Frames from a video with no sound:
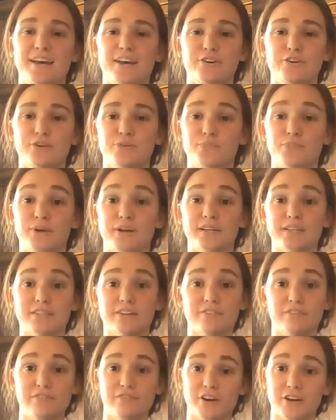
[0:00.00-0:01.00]
You can bring it to
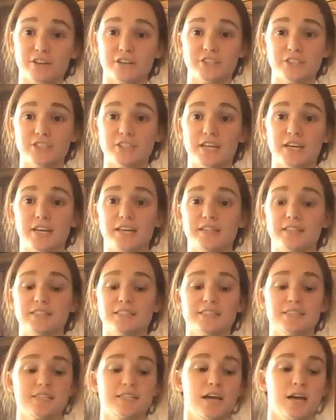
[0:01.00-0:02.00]

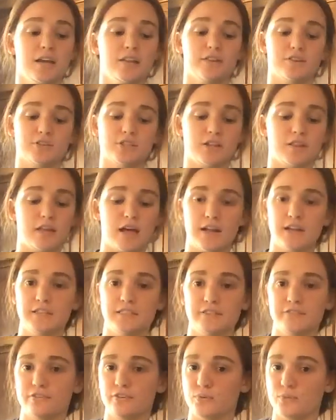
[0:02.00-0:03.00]
functions. There's a lot of
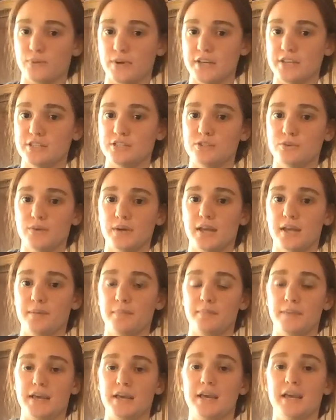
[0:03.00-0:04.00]
different ways you
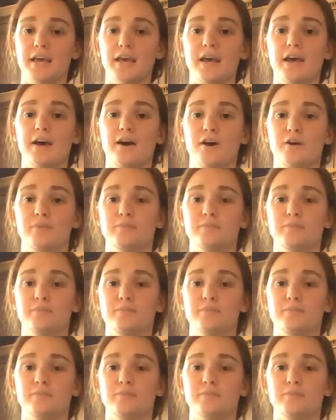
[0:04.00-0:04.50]
can make it.